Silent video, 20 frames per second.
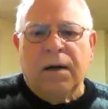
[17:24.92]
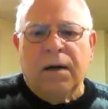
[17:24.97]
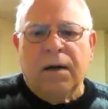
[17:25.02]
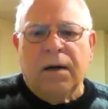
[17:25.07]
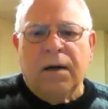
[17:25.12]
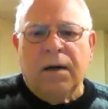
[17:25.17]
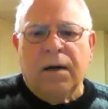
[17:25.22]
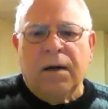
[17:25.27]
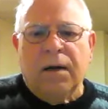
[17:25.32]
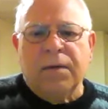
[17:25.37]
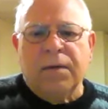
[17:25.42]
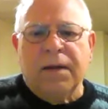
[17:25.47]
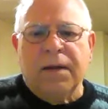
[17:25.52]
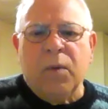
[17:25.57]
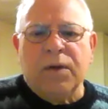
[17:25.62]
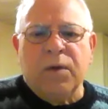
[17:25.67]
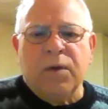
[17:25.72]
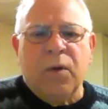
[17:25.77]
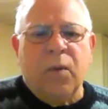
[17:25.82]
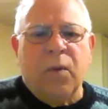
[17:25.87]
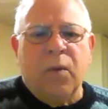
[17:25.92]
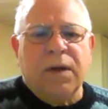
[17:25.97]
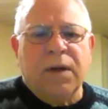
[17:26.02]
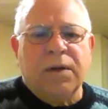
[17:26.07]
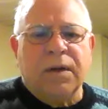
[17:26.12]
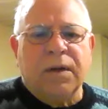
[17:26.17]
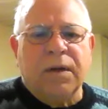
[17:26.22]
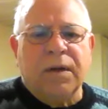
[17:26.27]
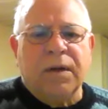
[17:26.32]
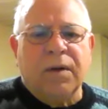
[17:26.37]
and they would
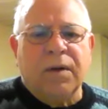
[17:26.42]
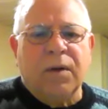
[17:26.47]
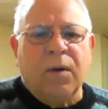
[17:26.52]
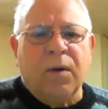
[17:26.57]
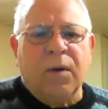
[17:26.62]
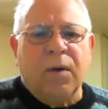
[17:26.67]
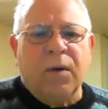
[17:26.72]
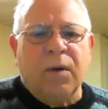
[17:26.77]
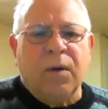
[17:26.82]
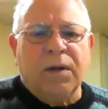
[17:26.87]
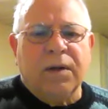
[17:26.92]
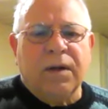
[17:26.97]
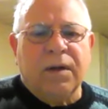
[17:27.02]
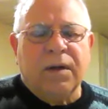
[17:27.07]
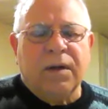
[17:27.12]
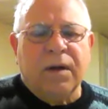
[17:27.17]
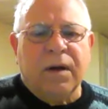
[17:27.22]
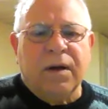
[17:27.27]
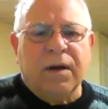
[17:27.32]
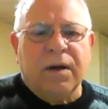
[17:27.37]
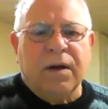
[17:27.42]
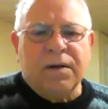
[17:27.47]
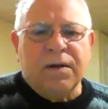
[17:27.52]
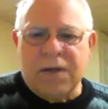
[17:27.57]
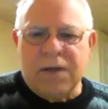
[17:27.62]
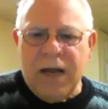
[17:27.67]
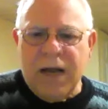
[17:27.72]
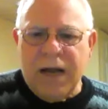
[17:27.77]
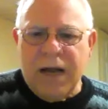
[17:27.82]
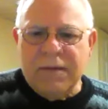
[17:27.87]
do what
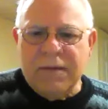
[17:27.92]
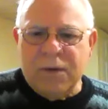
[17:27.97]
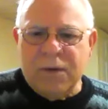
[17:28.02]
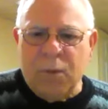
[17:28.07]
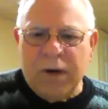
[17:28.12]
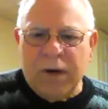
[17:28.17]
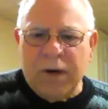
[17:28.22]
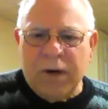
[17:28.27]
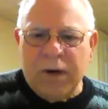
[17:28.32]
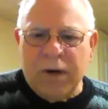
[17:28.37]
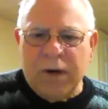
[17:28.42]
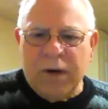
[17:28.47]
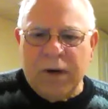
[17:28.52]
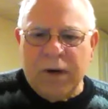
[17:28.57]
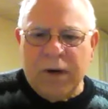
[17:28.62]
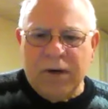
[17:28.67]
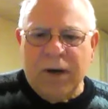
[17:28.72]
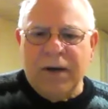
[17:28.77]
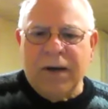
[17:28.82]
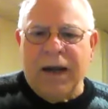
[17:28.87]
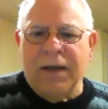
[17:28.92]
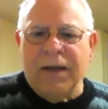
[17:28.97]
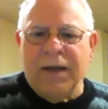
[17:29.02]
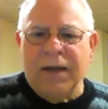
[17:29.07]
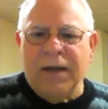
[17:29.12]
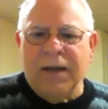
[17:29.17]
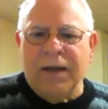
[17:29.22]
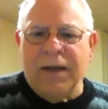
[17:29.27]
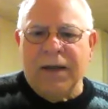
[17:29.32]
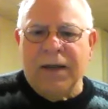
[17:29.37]
the slaves wanted
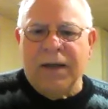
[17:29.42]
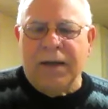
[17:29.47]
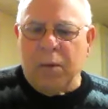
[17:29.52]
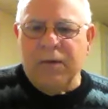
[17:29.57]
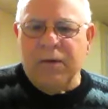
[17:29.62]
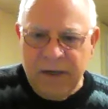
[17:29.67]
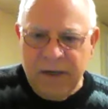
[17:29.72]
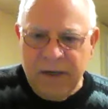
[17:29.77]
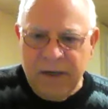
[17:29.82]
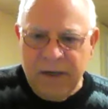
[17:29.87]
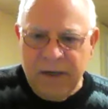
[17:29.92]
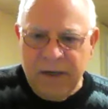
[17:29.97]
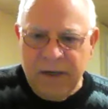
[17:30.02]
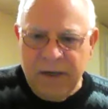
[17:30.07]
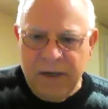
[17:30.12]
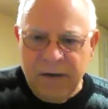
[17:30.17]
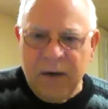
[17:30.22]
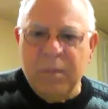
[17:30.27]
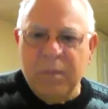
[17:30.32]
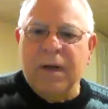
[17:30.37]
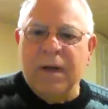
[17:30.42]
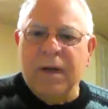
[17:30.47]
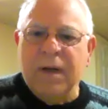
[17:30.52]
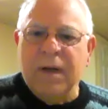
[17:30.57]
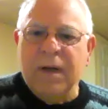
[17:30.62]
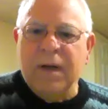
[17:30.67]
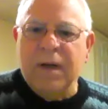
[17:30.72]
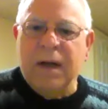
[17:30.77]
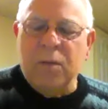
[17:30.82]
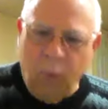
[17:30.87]
done, and they would feed
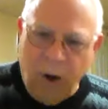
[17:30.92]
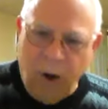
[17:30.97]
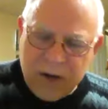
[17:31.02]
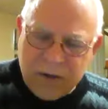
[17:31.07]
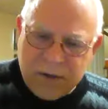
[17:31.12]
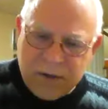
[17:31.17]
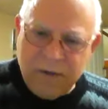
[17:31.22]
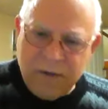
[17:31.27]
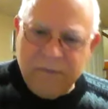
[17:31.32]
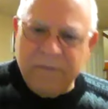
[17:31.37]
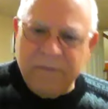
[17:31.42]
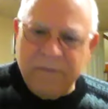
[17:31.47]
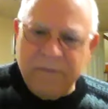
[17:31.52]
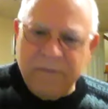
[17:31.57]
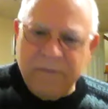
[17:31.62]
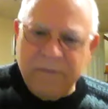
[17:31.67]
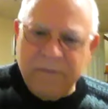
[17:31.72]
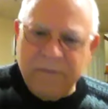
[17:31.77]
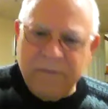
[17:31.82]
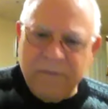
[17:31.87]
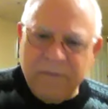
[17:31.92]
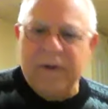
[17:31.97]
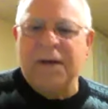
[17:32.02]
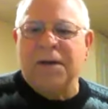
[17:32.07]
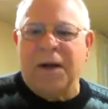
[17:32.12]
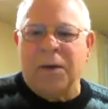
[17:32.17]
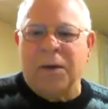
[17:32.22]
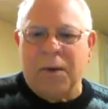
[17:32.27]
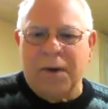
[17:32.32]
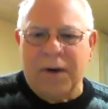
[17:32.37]
them, and they would wash their
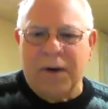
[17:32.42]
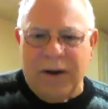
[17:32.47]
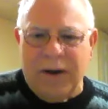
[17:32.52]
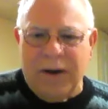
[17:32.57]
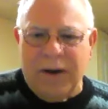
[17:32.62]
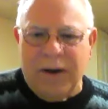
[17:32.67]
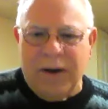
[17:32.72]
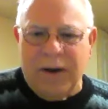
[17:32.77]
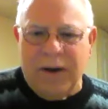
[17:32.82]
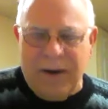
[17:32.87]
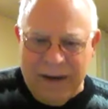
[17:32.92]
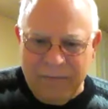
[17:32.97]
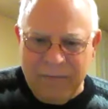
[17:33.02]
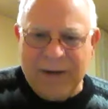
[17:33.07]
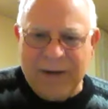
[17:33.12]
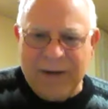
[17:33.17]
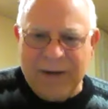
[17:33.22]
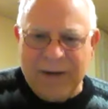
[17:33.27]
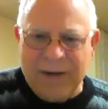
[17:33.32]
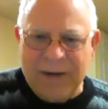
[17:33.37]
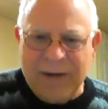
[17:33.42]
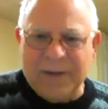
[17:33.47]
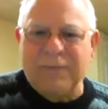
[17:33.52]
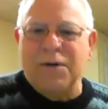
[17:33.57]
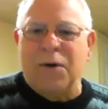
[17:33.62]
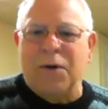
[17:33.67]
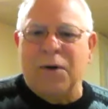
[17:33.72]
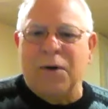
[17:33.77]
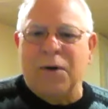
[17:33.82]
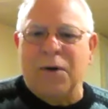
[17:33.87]
feet, and they would have
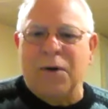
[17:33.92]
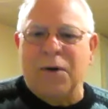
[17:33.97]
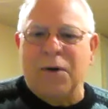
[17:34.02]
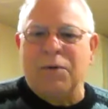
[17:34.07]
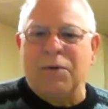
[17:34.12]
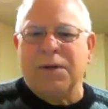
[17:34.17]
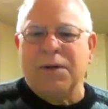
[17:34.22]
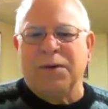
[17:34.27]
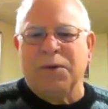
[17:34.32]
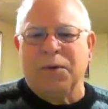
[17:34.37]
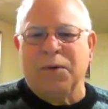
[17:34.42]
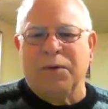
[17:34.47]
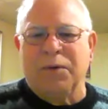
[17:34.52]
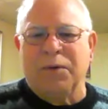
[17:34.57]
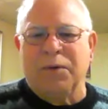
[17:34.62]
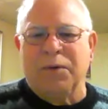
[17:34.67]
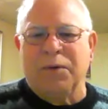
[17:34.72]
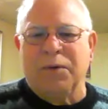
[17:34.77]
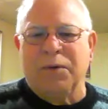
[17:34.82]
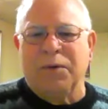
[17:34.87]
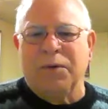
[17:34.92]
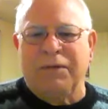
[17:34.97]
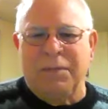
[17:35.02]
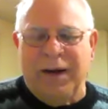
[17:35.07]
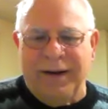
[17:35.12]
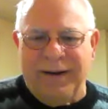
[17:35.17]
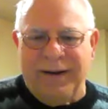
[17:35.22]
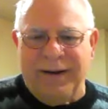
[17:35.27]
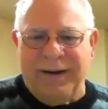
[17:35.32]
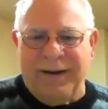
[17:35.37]
lots of jokes between the two
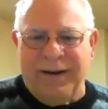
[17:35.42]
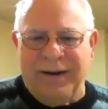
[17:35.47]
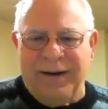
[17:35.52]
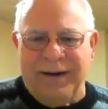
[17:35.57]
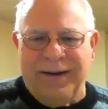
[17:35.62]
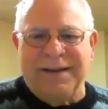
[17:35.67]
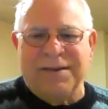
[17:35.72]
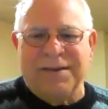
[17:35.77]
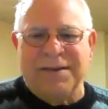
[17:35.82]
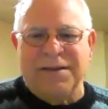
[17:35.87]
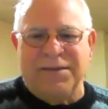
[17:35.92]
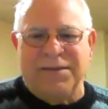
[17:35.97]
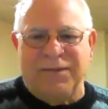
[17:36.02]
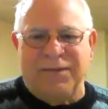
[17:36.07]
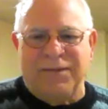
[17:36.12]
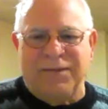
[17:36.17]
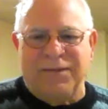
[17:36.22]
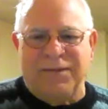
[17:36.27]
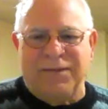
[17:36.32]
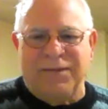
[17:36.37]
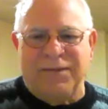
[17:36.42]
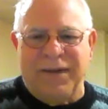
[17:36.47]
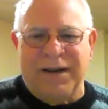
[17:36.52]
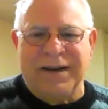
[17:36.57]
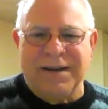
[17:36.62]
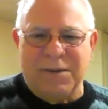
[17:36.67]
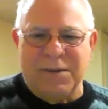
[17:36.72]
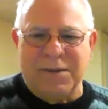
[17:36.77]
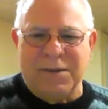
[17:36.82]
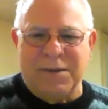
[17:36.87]
of them. Ha ha ha! Isn't this
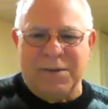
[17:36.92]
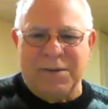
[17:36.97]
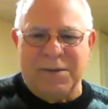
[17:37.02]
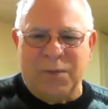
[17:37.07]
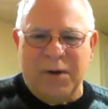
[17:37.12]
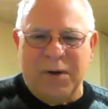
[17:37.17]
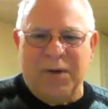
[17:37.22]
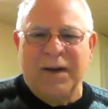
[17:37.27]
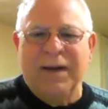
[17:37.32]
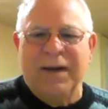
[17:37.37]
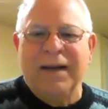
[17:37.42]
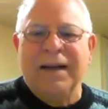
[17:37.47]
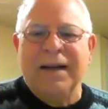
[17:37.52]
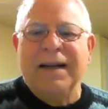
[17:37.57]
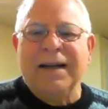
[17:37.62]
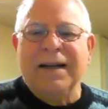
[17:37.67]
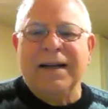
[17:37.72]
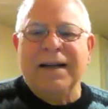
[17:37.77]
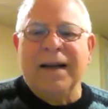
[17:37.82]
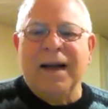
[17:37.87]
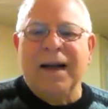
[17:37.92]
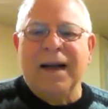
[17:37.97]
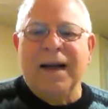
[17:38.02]
funny? Isn't this wonderful?